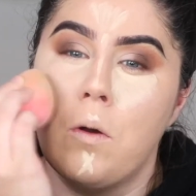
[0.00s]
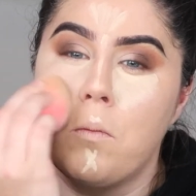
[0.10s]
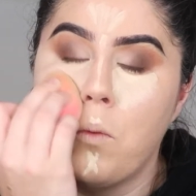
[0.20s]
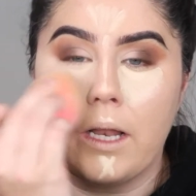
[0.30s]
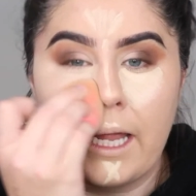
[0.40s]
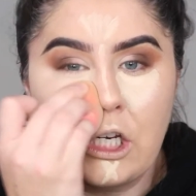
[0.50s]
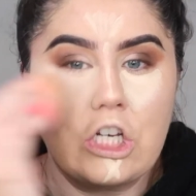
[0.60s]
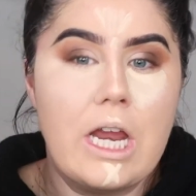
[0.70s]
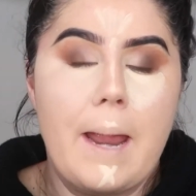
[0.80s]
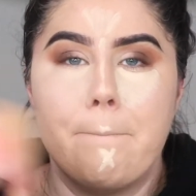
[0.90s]
more like
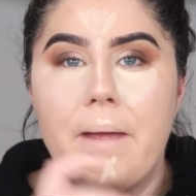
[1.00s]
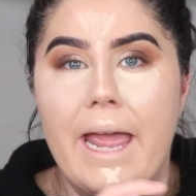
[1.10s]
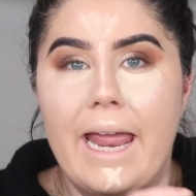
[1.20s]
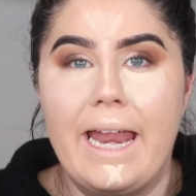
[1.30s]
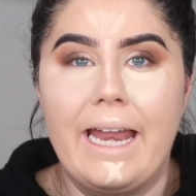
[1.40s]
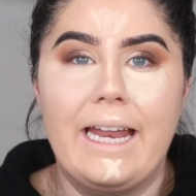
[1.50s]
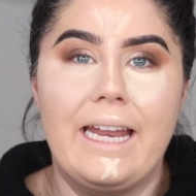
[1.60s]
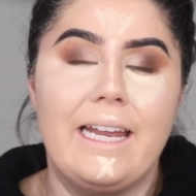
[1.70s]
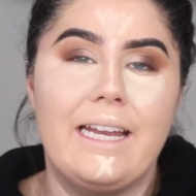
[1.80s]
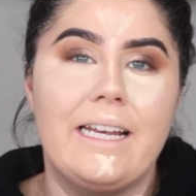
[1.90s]

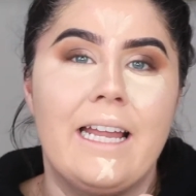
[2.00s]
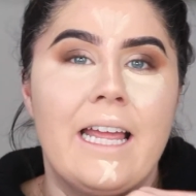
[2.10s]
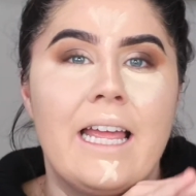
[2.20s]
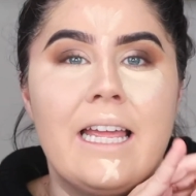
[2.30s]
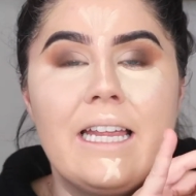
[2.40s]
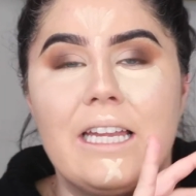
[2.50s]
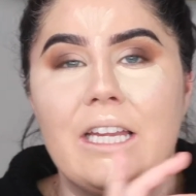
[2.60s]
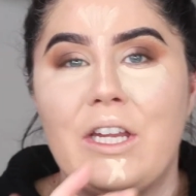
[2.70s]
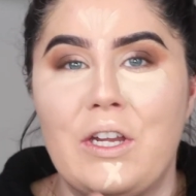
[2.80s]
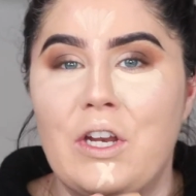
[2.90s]
champagne,
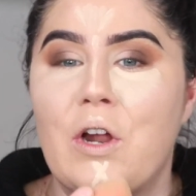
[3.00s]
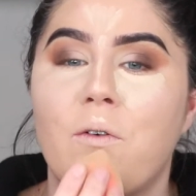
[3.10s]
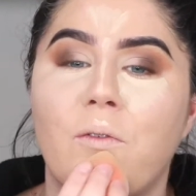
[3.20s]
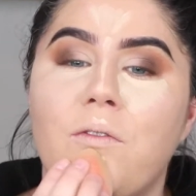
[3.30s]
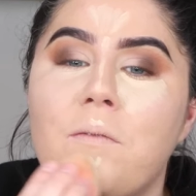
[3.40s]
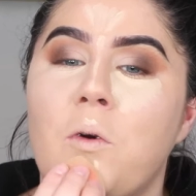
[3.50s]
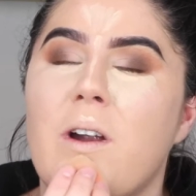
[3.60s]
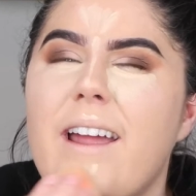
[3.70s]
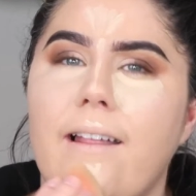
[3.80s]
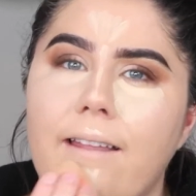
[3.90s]

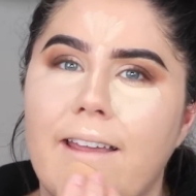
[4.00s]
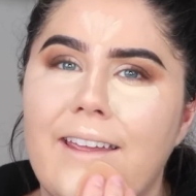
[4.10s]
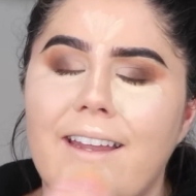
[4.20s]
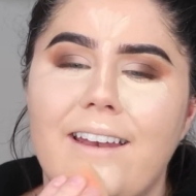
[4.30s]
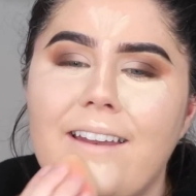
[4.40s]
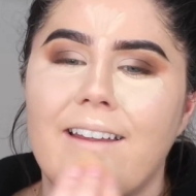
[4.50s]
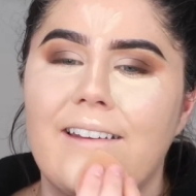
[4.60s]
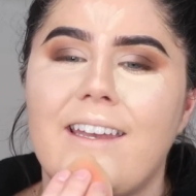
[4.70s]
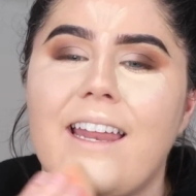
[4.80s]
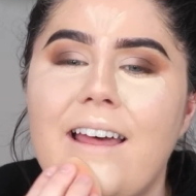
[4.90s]
more elegant
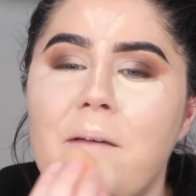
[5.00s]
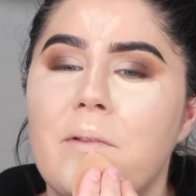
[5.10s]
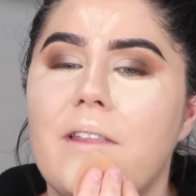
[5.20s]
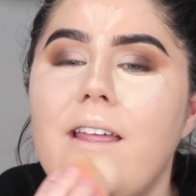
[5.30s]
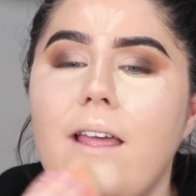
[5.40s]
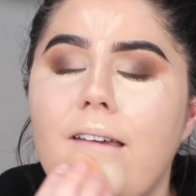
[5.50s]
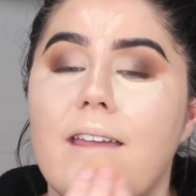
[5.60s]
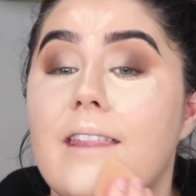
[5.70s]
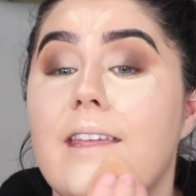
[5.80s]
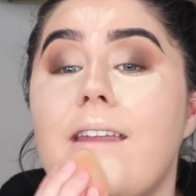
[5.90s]
type look.
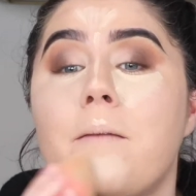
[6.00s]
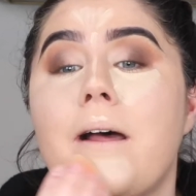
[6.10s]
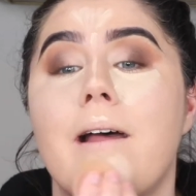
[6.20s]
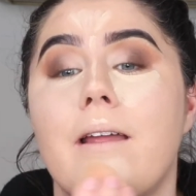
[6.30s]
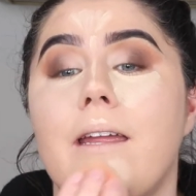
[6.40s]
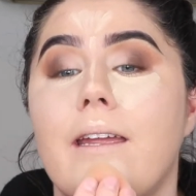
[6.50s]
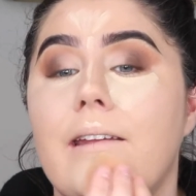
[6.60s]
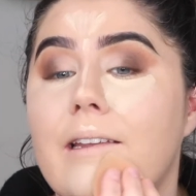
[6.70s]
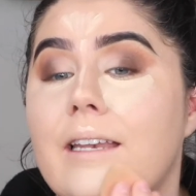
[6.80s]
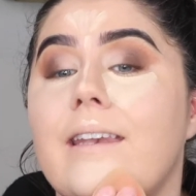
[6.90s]
And then in my
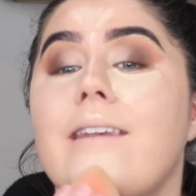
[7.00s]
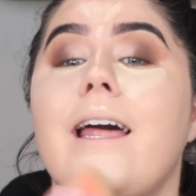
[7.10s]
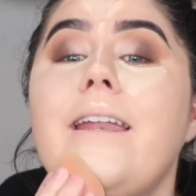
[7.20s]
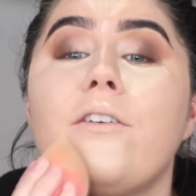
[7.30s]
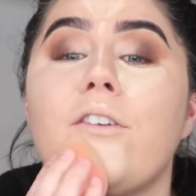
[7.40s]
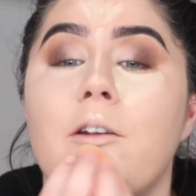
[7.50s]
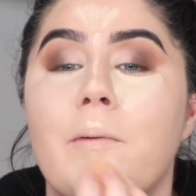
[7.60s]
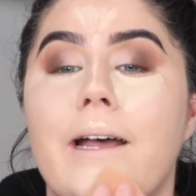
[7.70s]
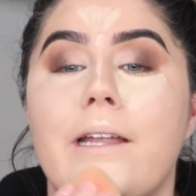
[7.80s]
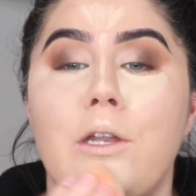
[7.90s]
dining room,
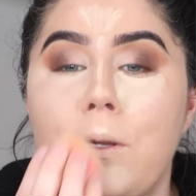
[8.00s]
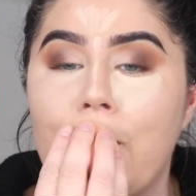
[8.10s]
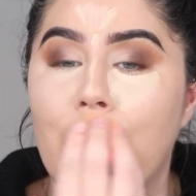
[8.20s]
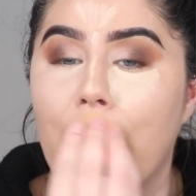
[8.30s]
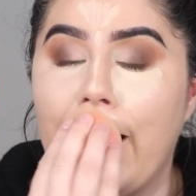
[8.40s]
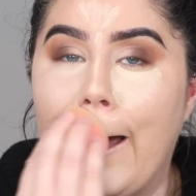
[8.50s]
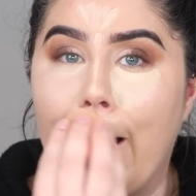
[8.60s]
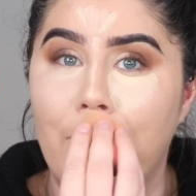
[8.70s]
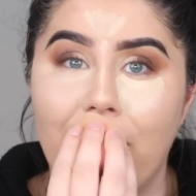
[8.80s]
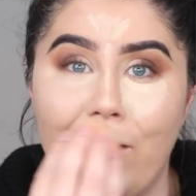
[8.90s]
I do
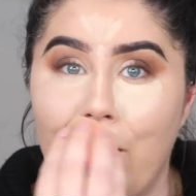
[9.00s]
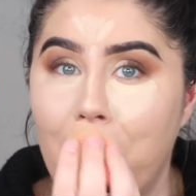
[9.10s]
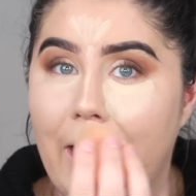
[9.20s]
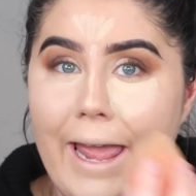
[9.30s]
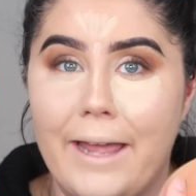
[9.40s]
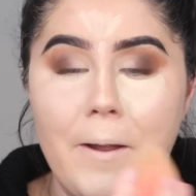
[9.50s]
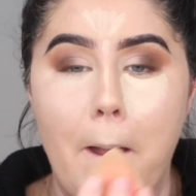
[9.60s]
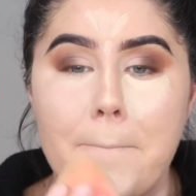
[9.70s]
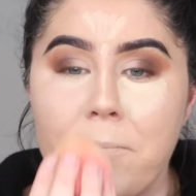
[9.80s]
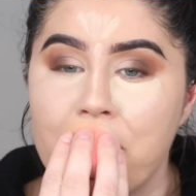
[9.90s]
all buffalo plaid.
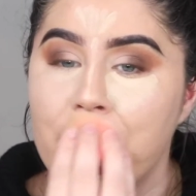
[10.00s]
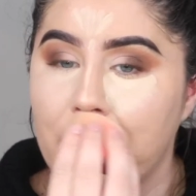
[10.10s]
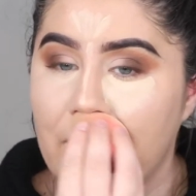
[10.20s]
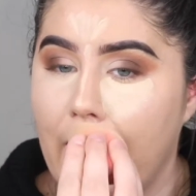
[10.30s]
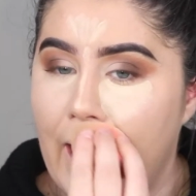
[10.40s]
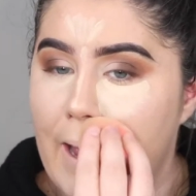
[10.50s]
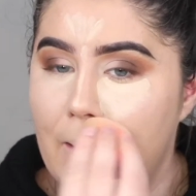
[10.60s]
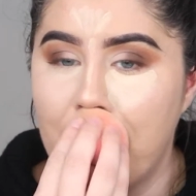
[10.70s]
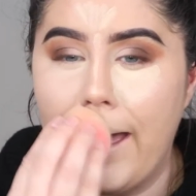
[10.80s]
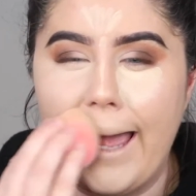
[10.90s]

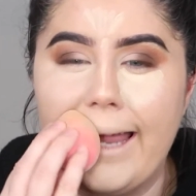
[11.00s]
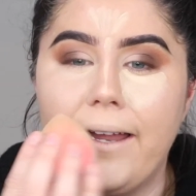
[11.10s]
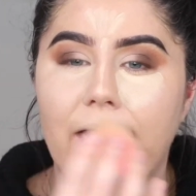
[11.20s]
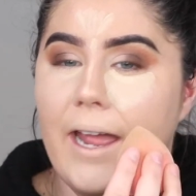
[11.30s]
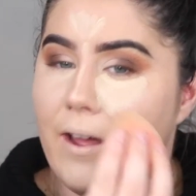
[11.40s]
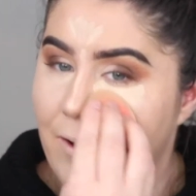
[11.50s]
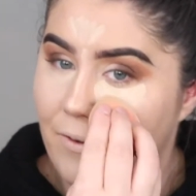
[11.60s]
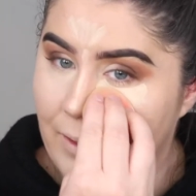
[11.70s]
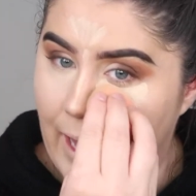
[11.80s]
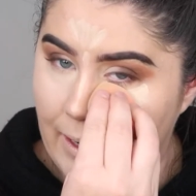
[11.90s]
I
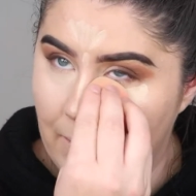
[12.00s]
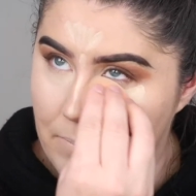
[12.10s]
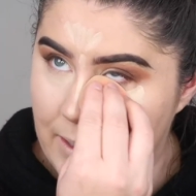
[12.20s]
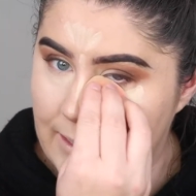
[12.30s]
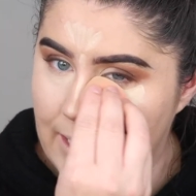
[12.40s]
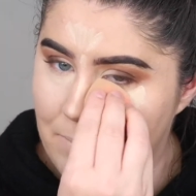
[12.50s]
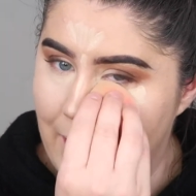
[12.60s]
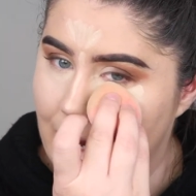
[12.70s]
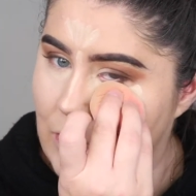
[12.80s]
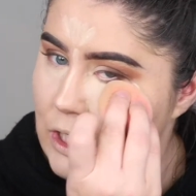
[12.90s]
have like mixed and
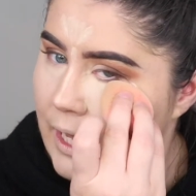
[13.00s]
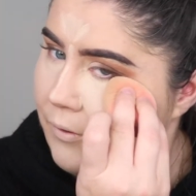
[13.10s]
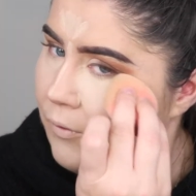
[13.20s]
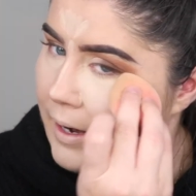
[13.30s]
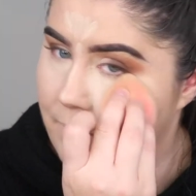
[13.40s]
matched like red